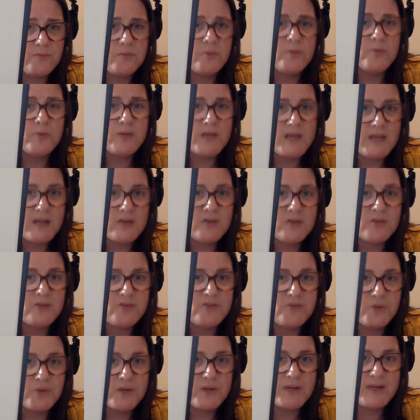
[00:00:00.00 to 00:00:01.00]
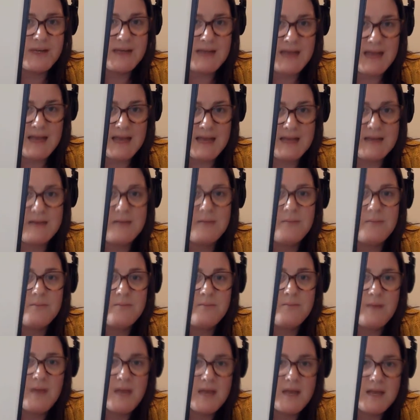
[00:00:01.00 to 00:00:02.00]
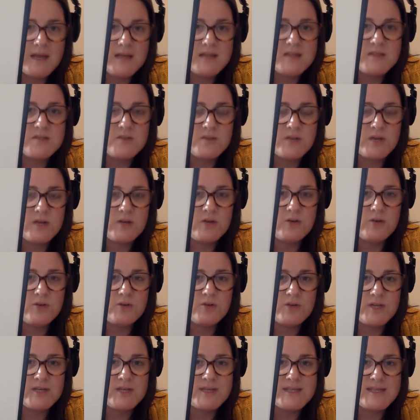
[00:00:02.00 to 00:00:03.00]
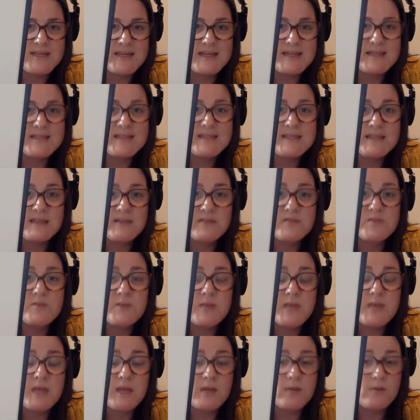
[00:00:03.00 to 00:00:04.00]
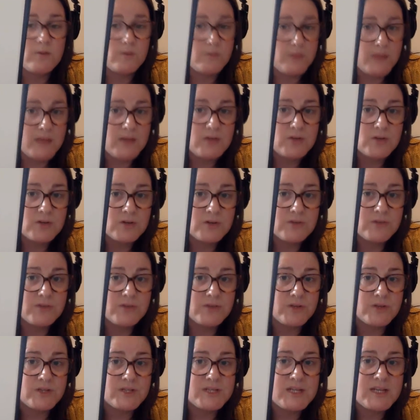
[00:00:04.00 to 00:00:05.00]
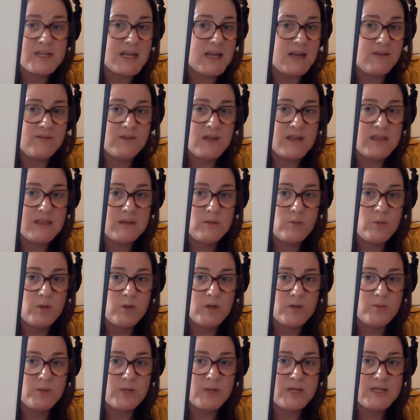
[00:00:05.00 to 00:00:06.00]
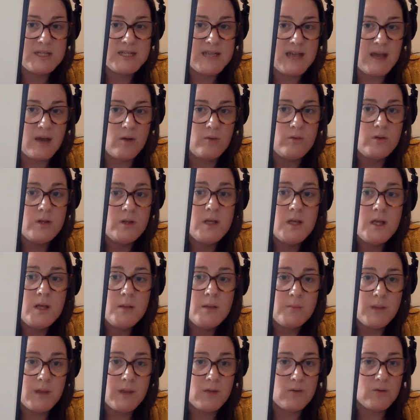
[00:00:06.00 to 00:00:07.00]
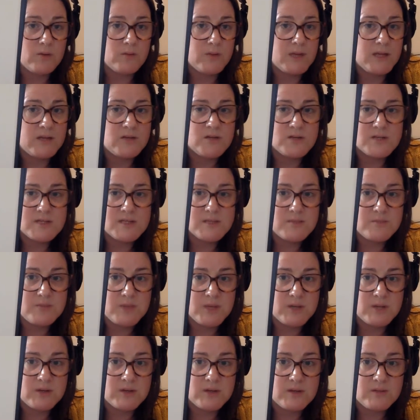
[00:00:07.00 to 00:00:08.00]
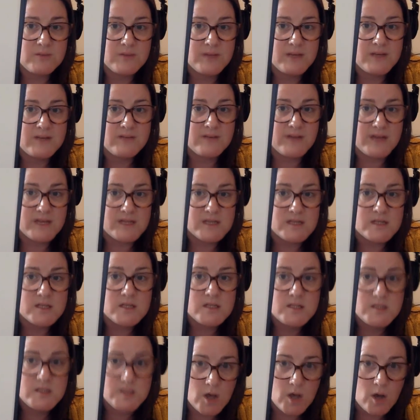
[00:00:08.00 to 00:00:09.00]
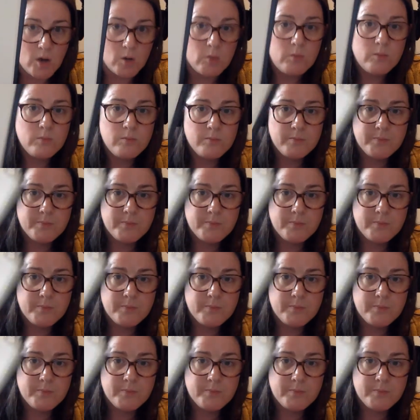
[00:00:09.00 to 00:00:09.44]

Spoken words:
349 minus 336 gives me a remainder of 13. I have nothing more to bring down. My remainder isn't bigger than my divisor, so